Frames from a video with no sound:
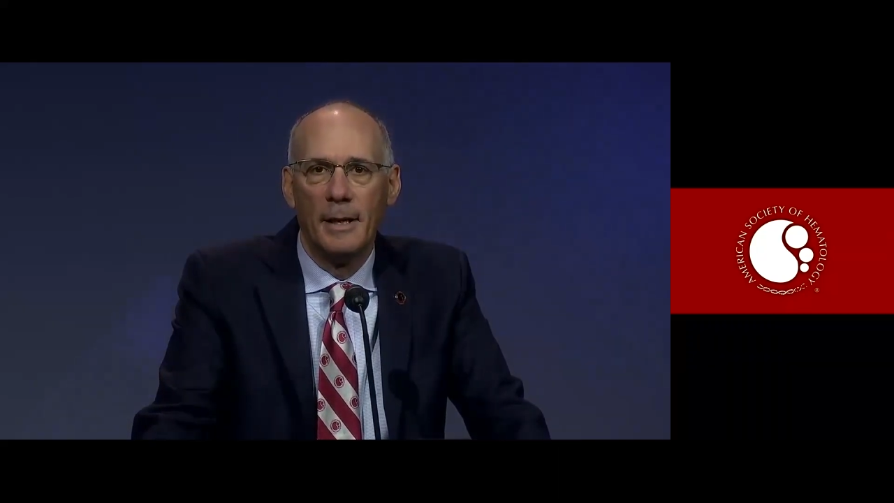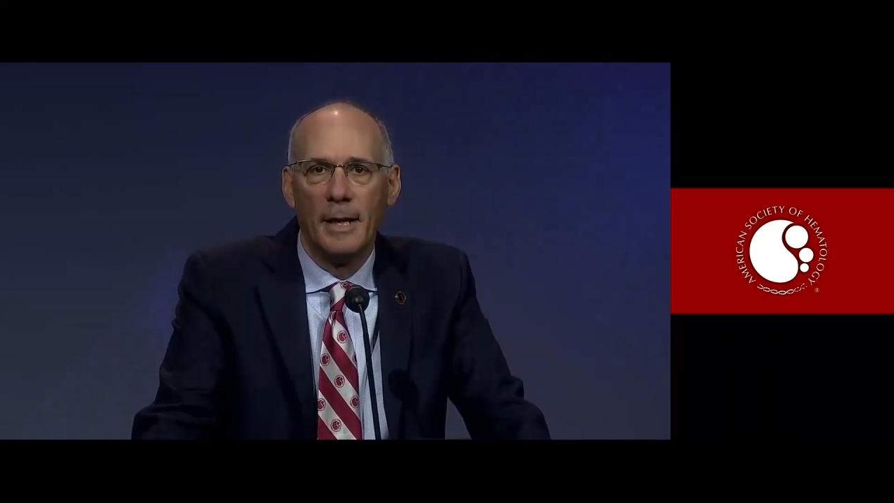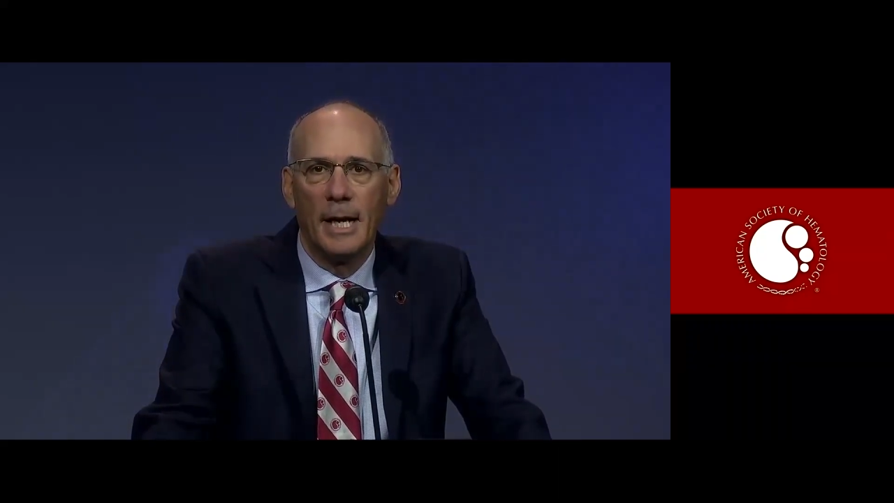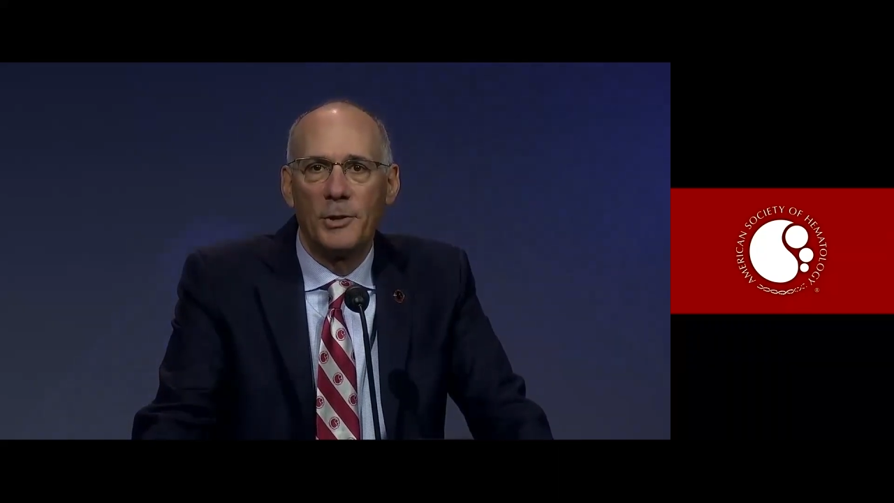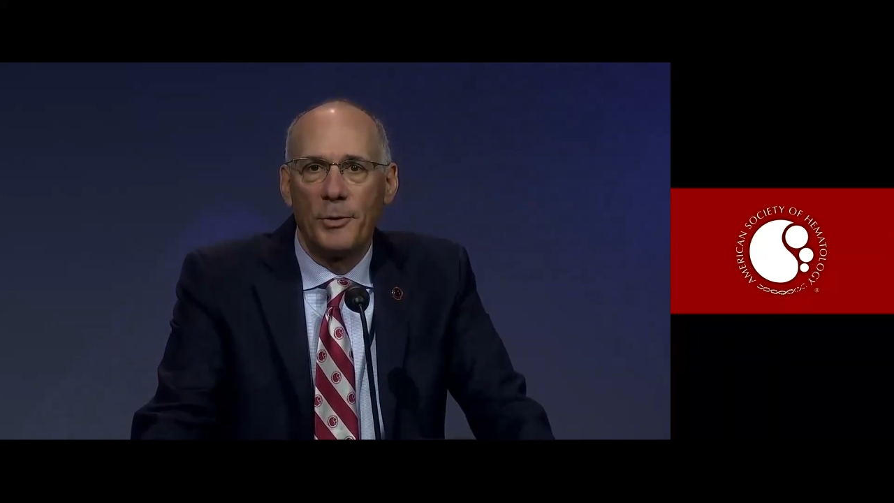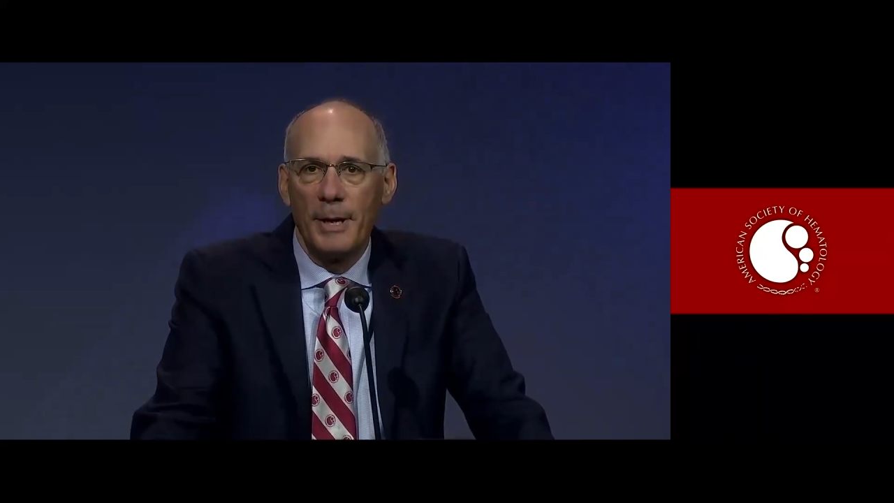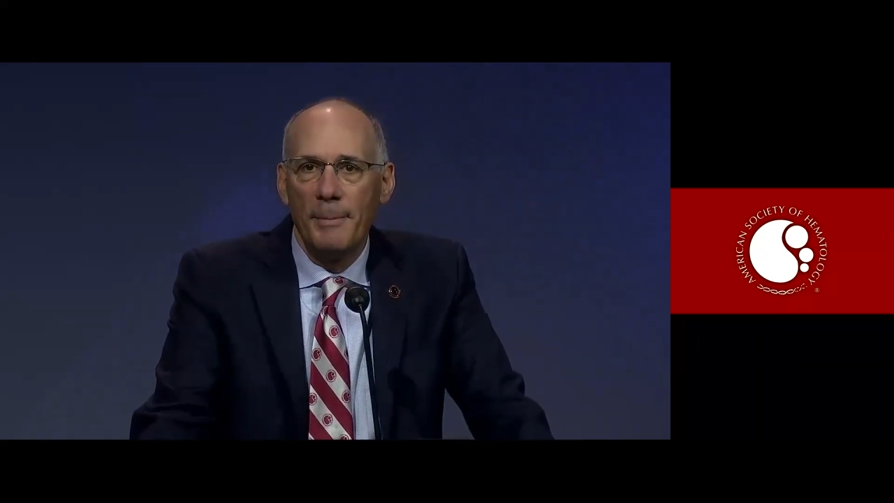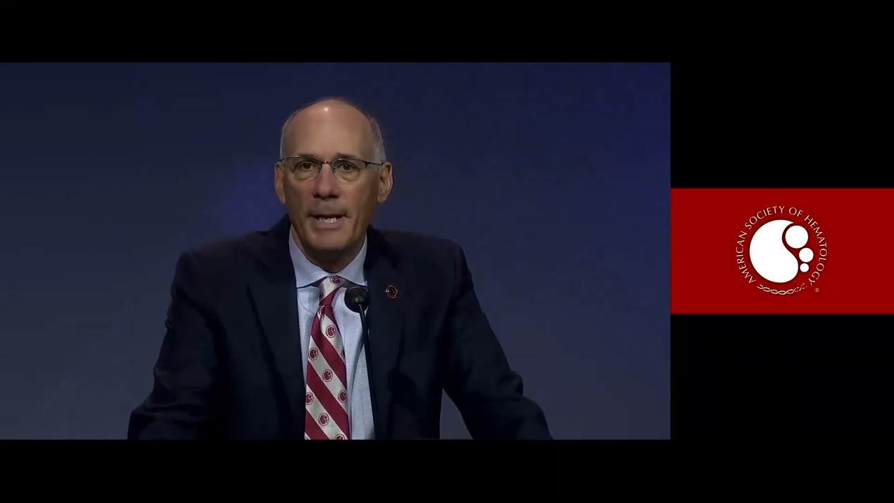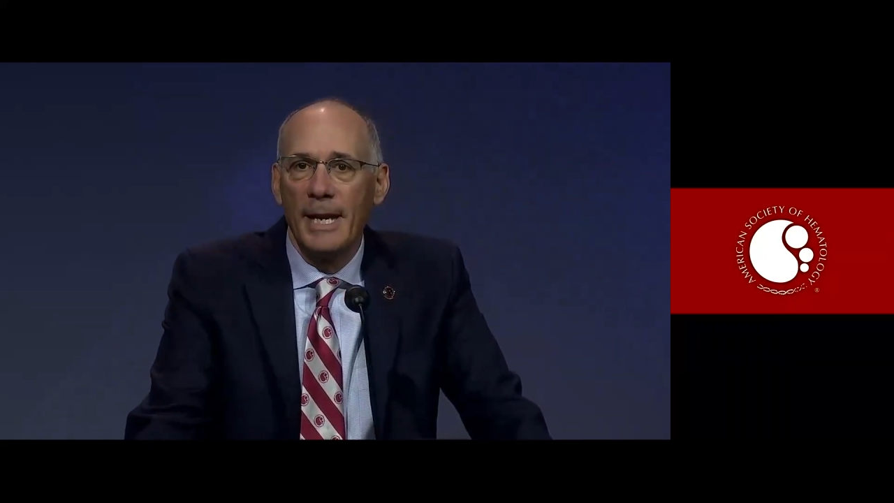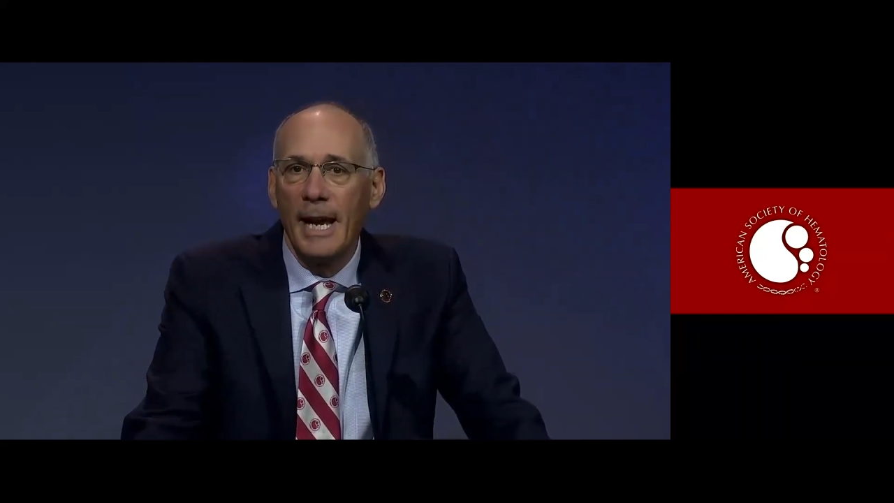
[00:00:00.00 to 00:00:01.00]
a
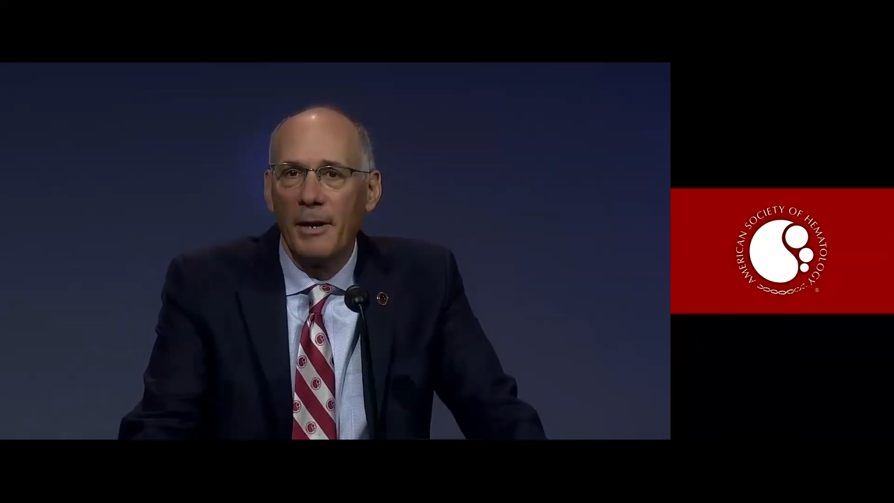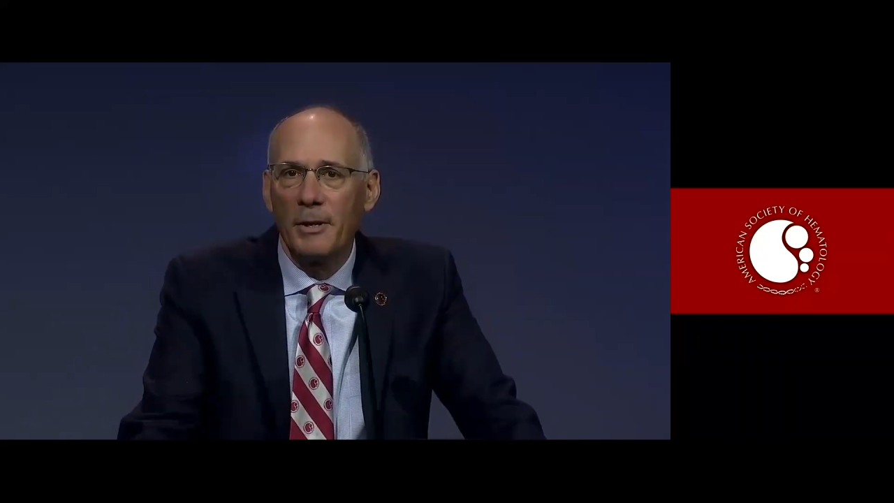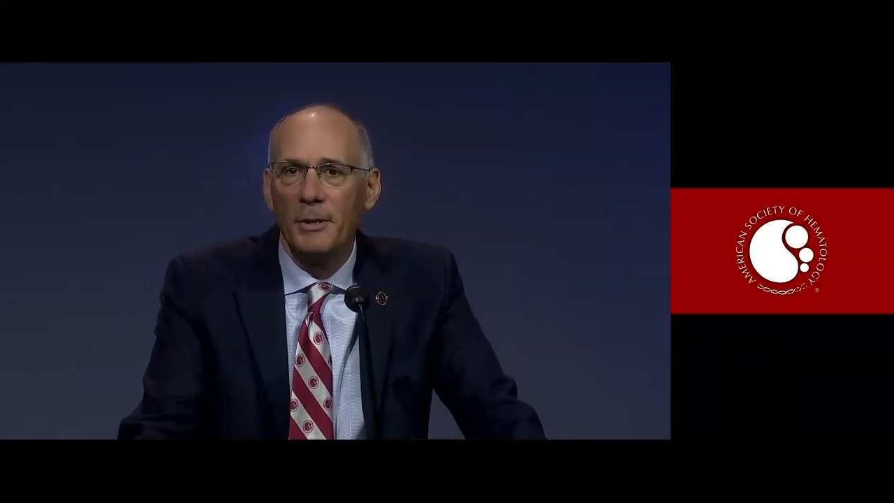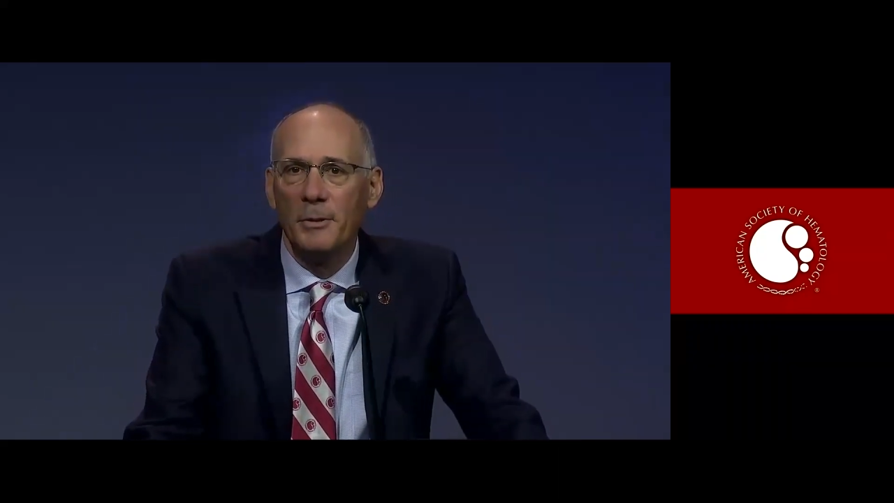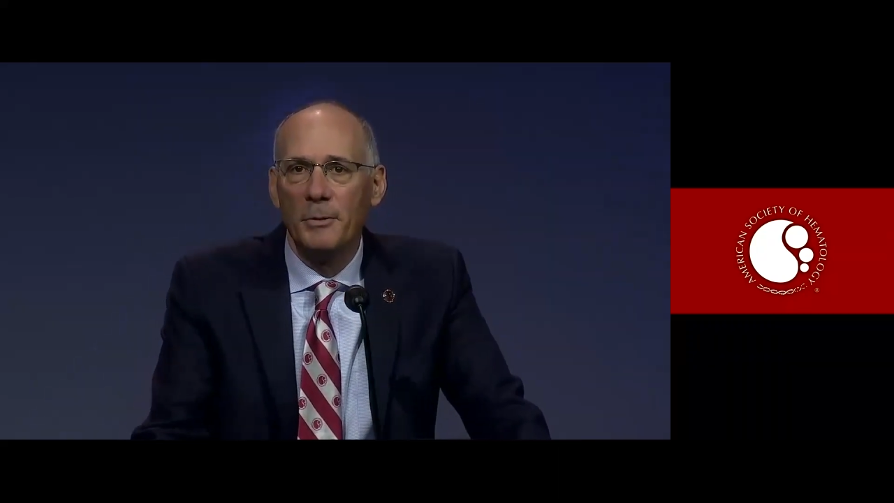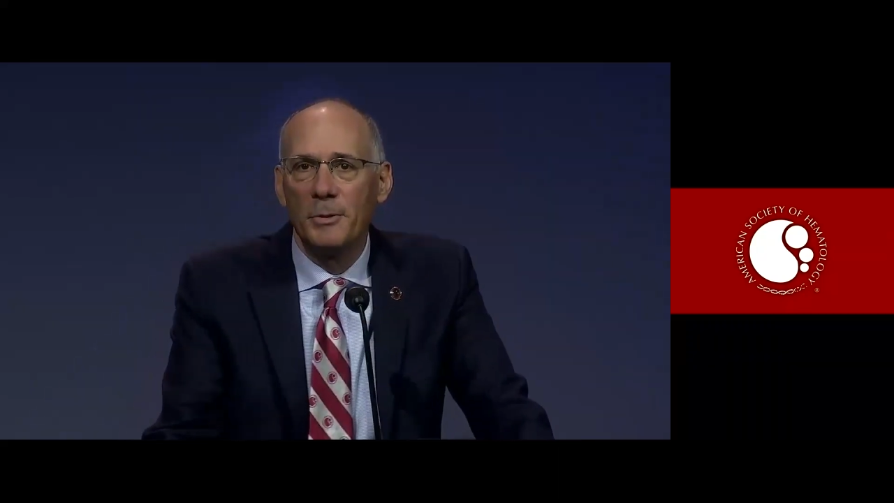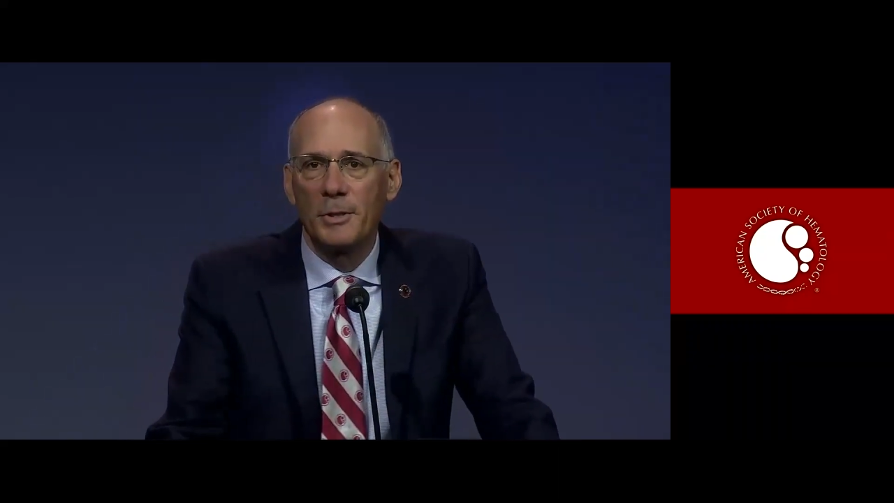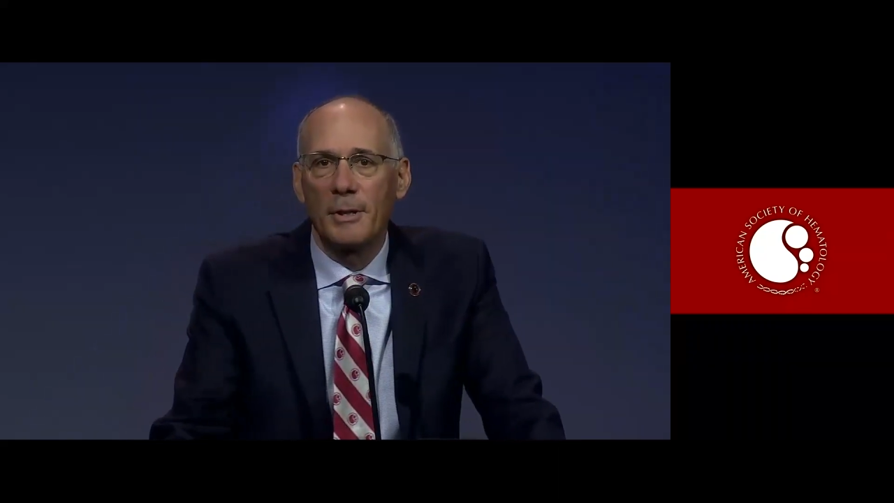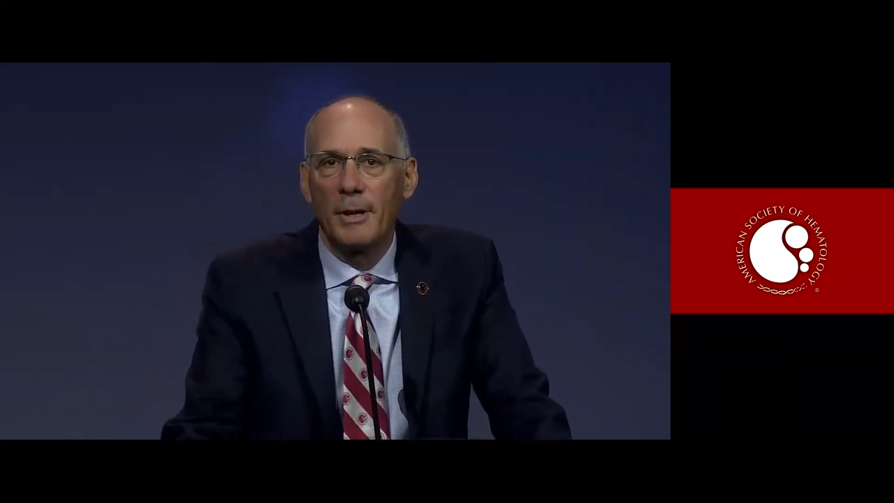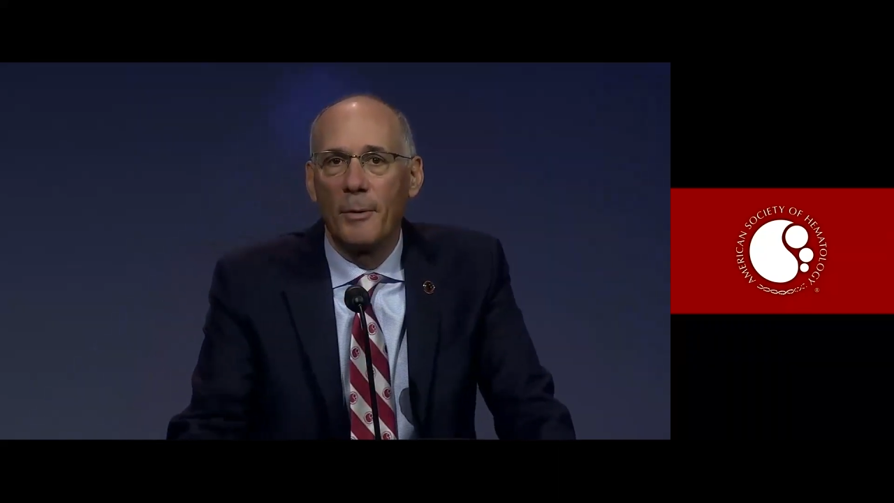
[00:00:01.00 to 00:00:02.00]
treatment now used